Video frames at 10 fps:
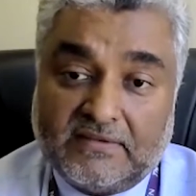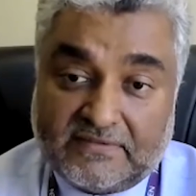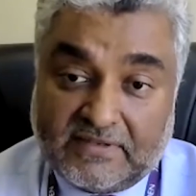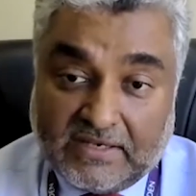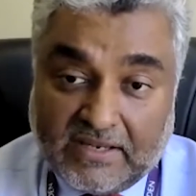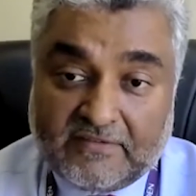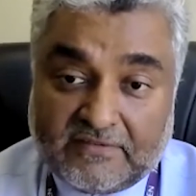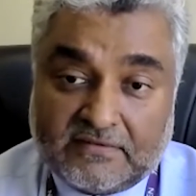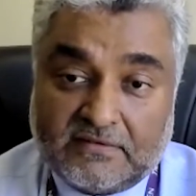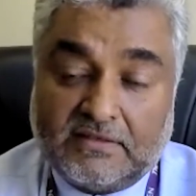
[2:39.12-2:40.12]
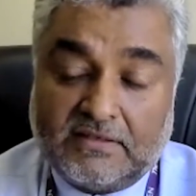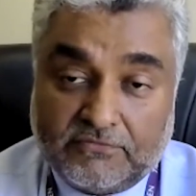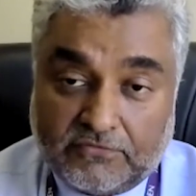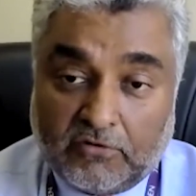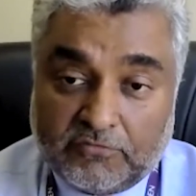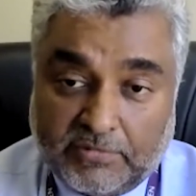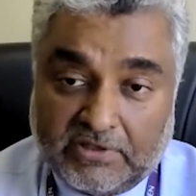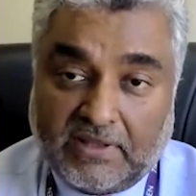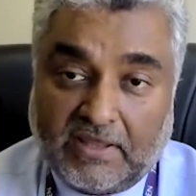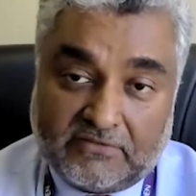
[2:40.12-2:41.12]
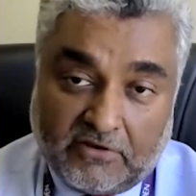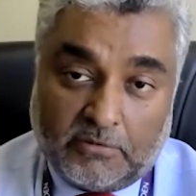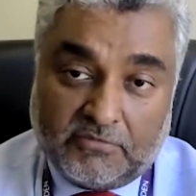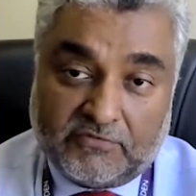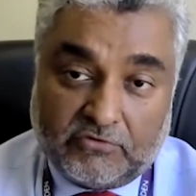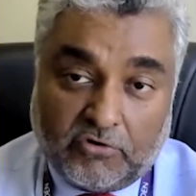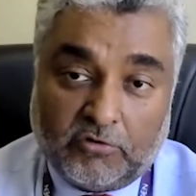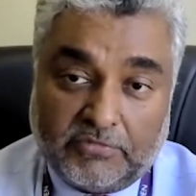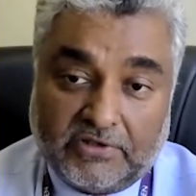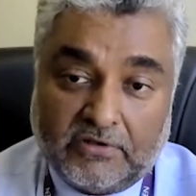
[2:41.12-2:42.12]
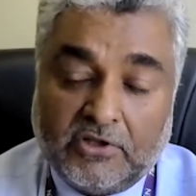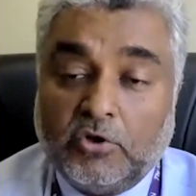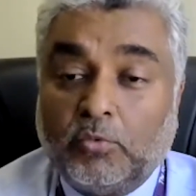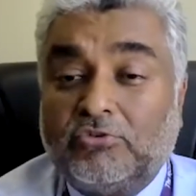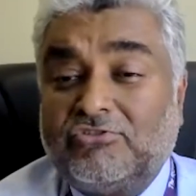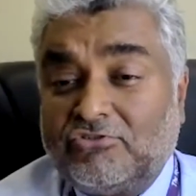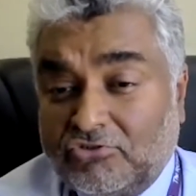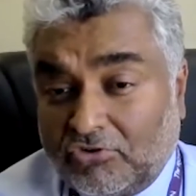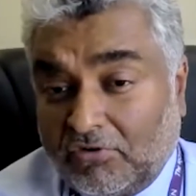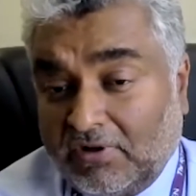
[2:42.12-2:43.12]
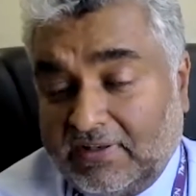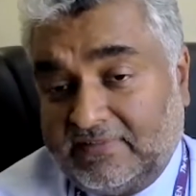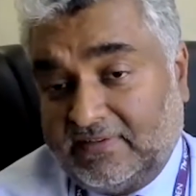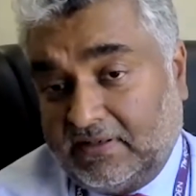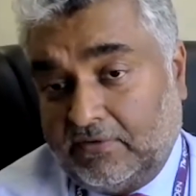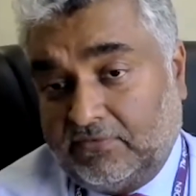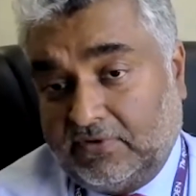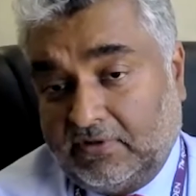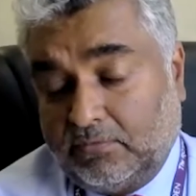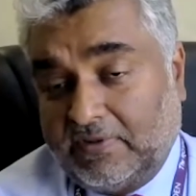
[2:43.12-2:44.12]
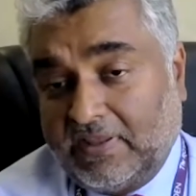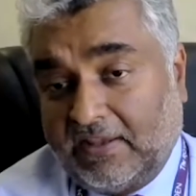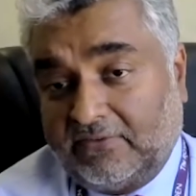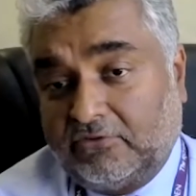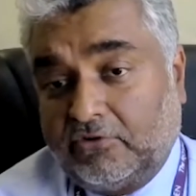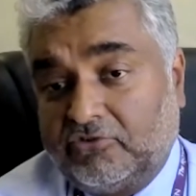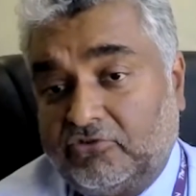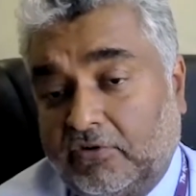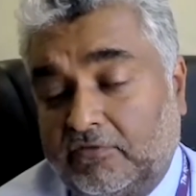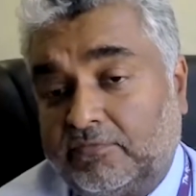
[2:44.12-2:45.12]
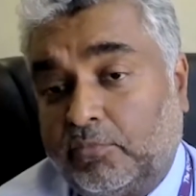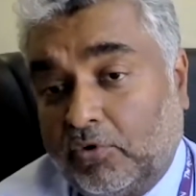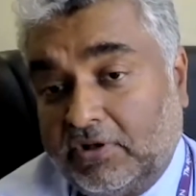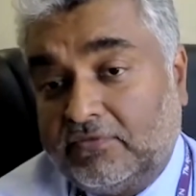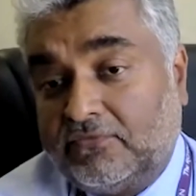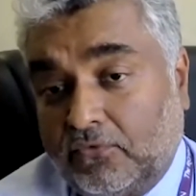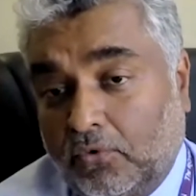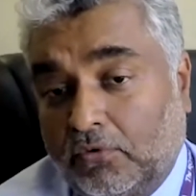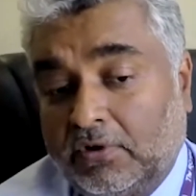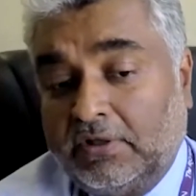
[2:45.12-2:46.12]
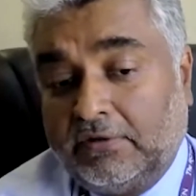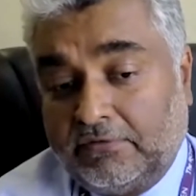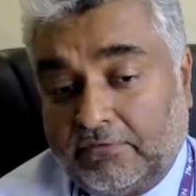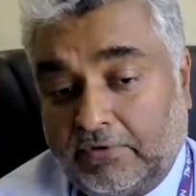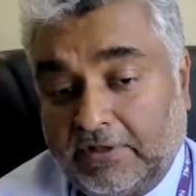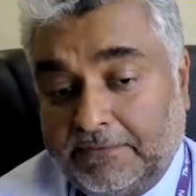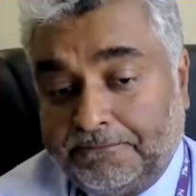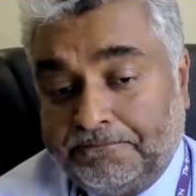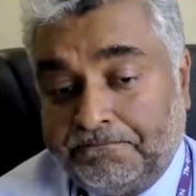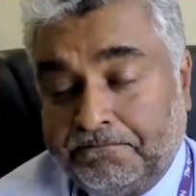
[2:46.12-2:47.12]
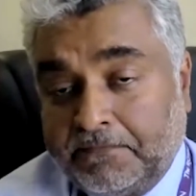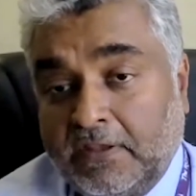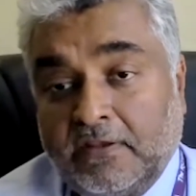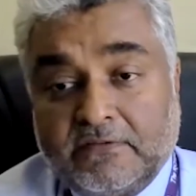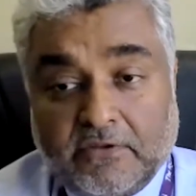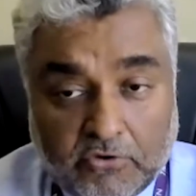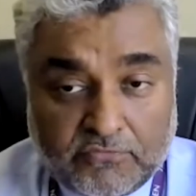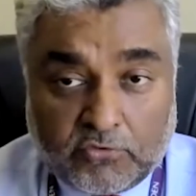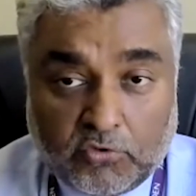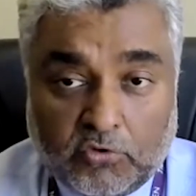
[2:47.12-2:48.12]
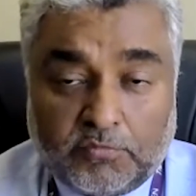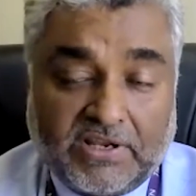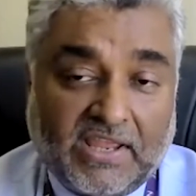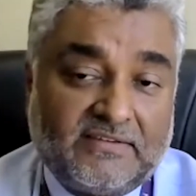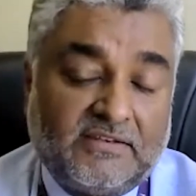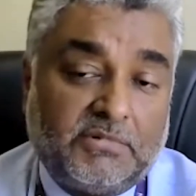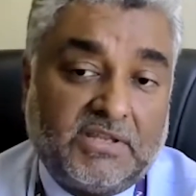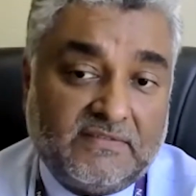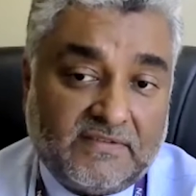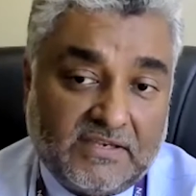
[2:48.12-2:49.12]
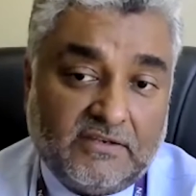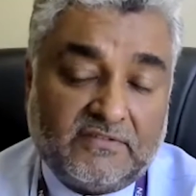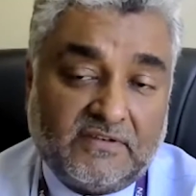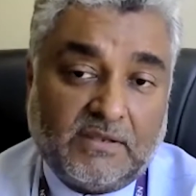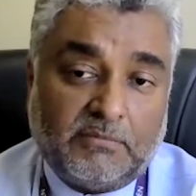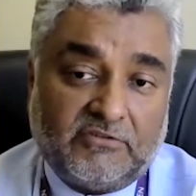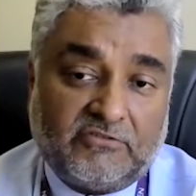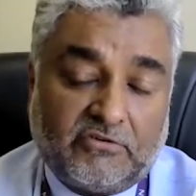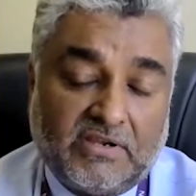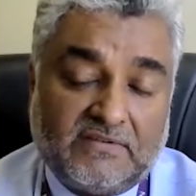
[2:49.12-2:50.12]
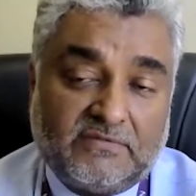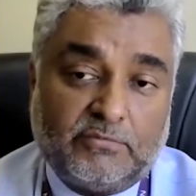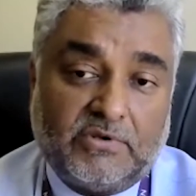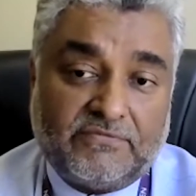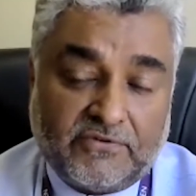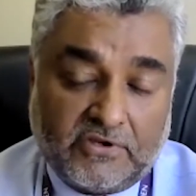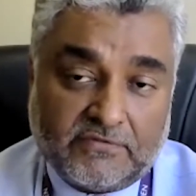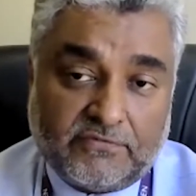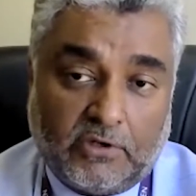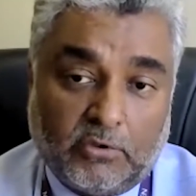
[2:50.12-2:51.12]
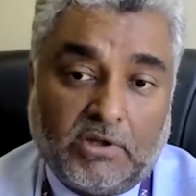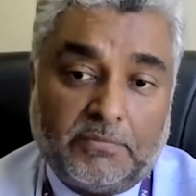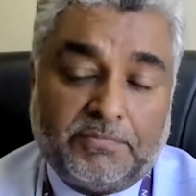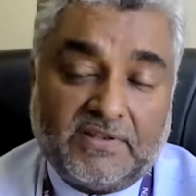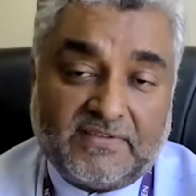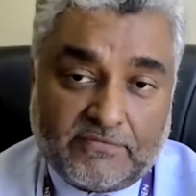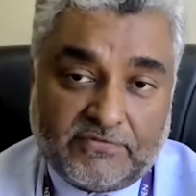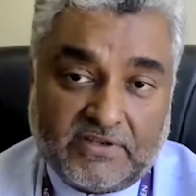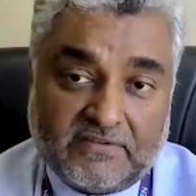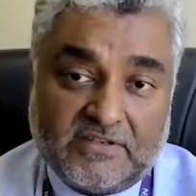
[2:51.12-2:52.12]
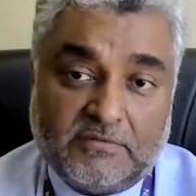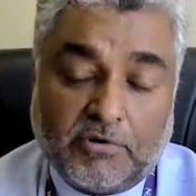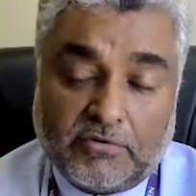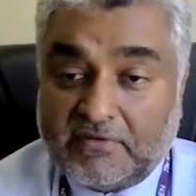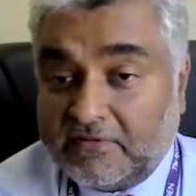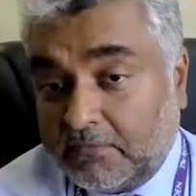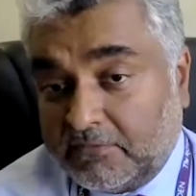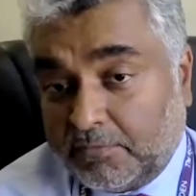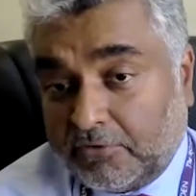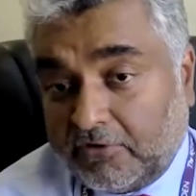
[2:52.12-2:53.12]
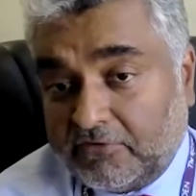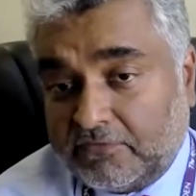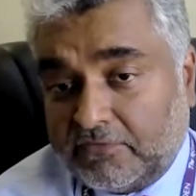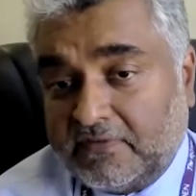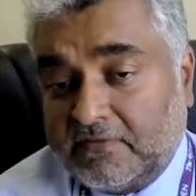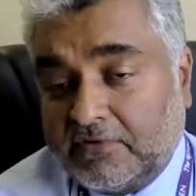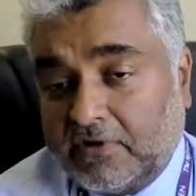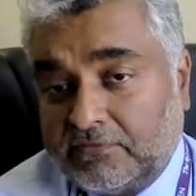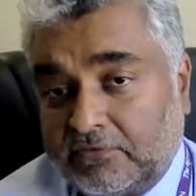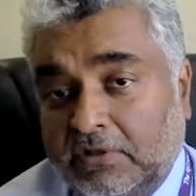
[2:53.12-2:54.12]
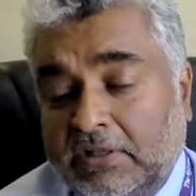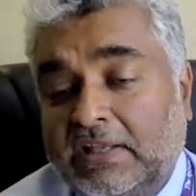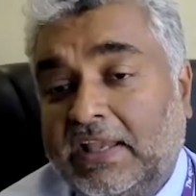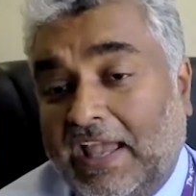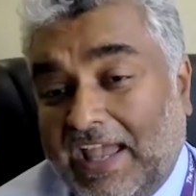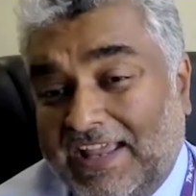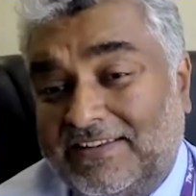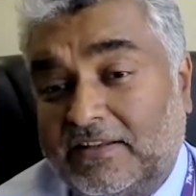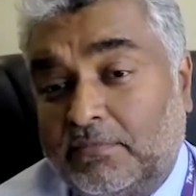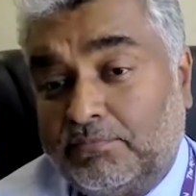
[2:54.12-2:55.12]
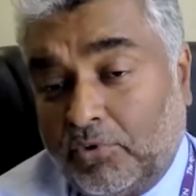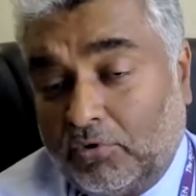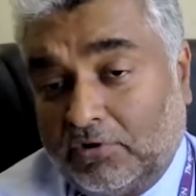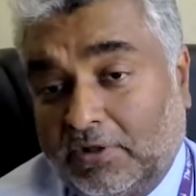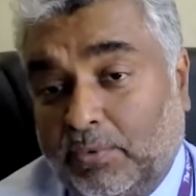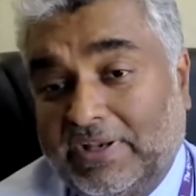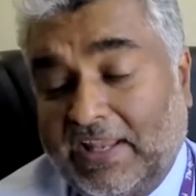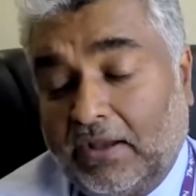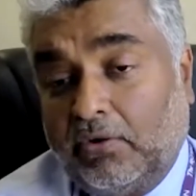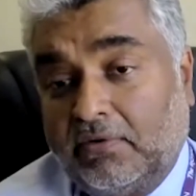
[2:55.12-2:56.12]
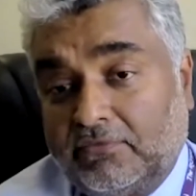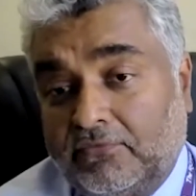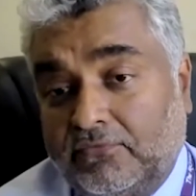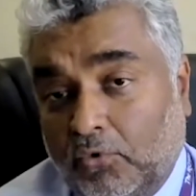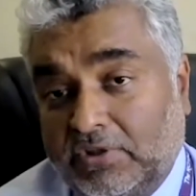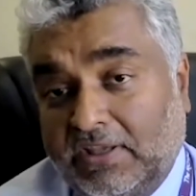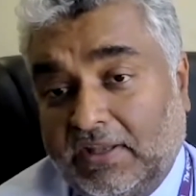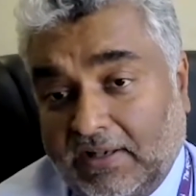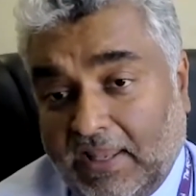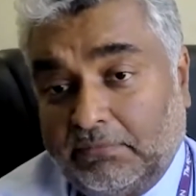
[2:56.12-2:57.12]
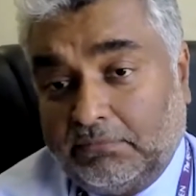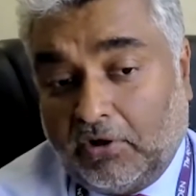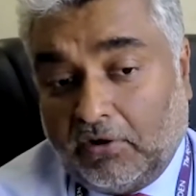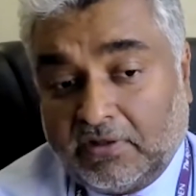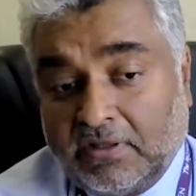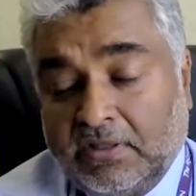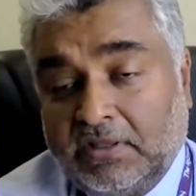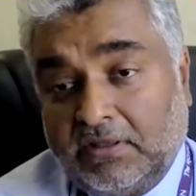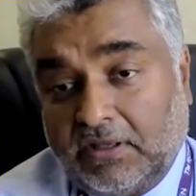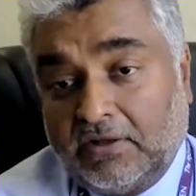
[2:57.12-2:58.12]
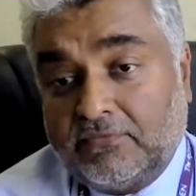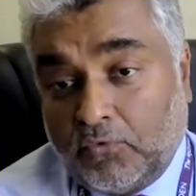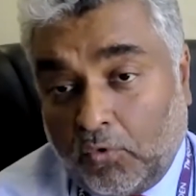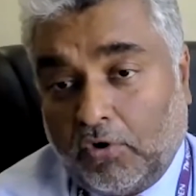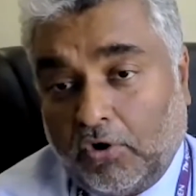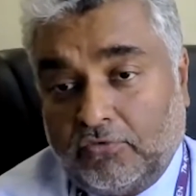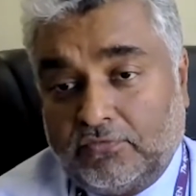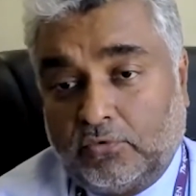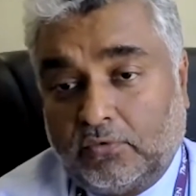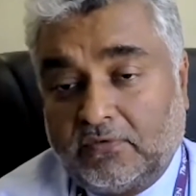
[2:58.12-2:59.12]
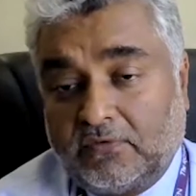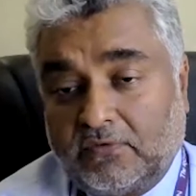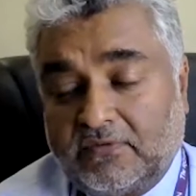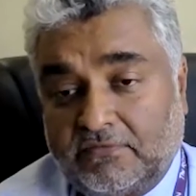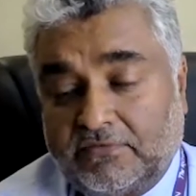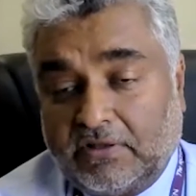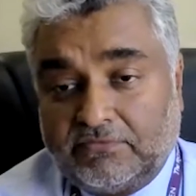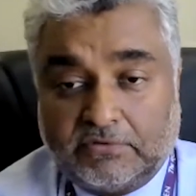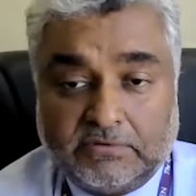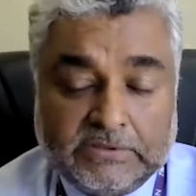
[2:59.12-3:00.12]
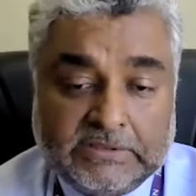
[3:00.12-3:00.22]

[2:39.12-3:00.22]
CNS involvement at time of enrollment was strongly significant with a hazard ratio of 0.43. So overall, brigatinib continues to demonstrate with further follow-up its efficacy, both in terms of progression-free survival, and importantly, we now have a four-year landmark uh, for overall survival.